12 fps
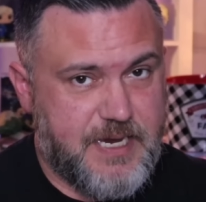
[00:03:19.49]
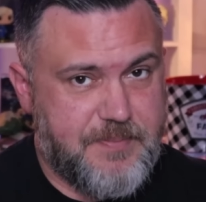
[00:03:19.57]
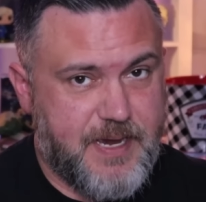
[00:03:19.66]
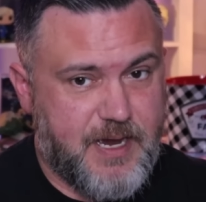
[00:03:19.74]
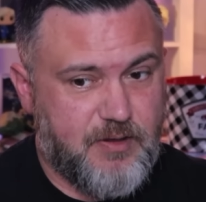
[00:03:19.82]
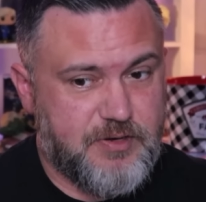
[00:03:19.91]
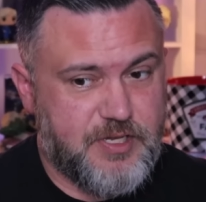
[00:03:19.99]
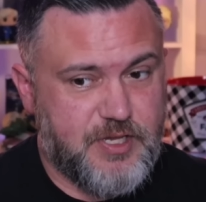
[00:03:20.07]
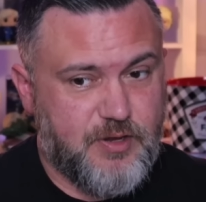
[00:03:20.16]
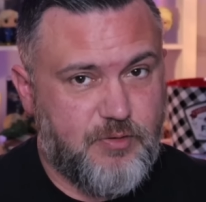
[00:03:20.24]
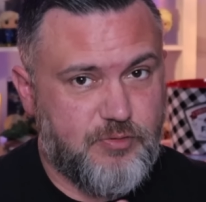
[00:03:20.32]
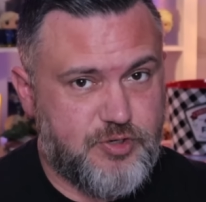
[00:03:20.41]
about
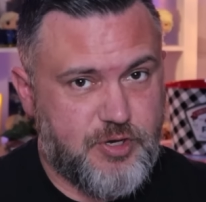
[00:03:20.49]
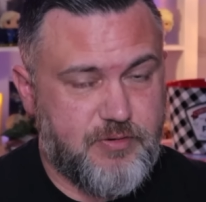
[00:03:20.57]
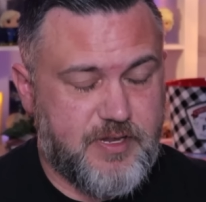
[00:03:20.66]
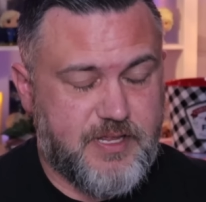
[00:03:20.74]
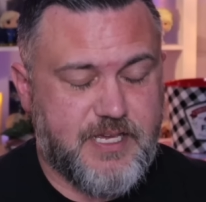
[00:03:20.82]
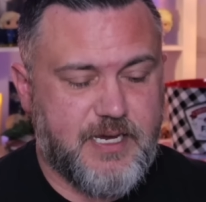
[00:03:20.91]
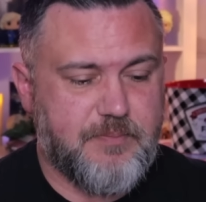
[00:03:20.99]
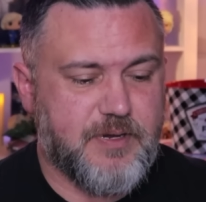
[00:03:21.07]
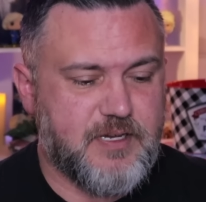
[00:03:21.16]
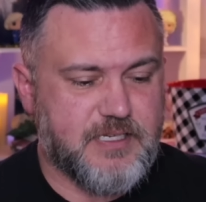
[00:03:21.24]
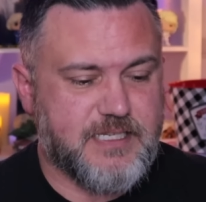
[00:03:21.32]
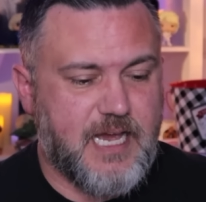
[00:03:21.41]
the whole Jodi thing
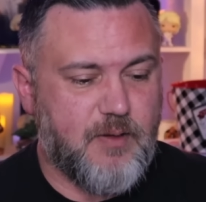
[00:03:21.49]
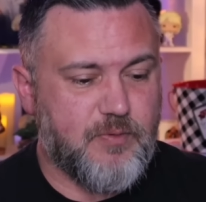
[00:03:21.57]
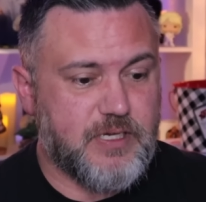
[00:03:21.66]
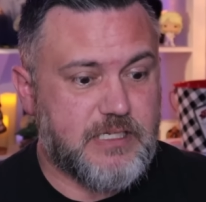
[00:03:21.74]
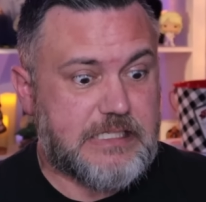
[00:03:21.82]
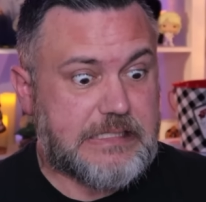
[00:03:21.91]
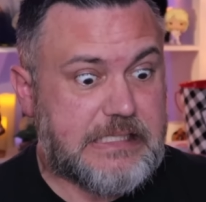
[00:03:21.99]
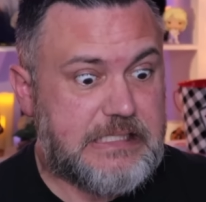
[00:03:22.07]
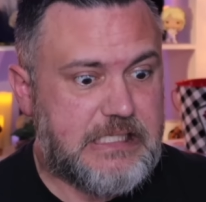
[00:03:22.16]
because that was